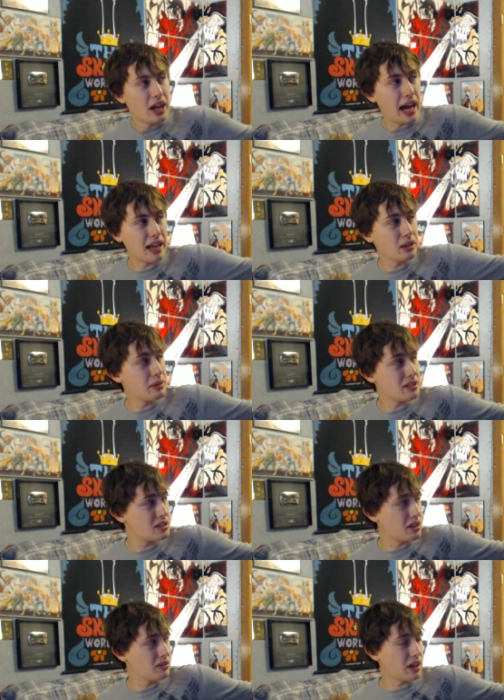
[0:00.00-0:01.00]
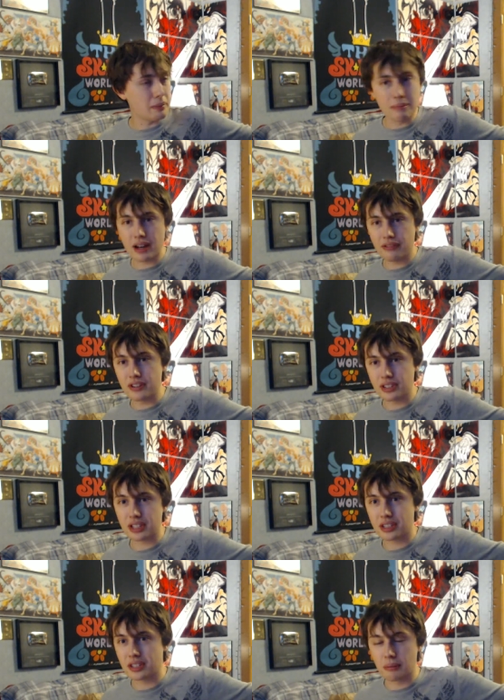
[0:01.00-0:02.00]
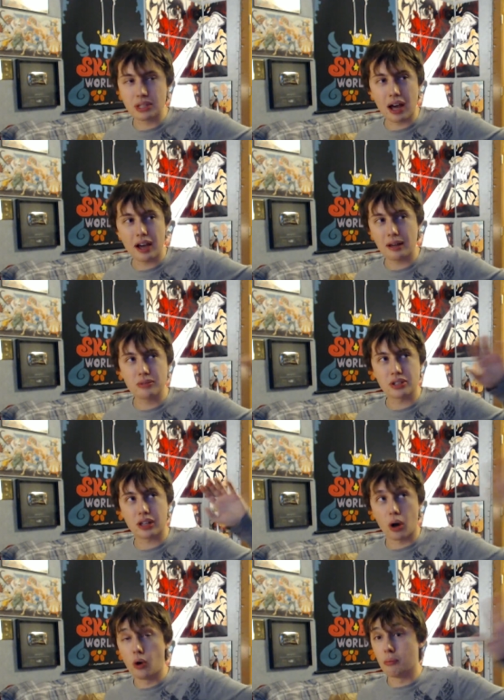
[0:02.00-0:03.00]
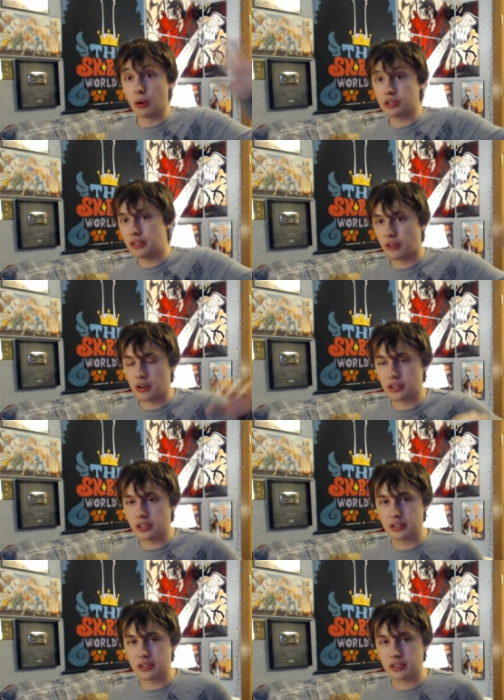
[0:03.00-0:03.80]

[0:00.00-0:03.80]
elements of like metaphysics sometimes and like oh multiverses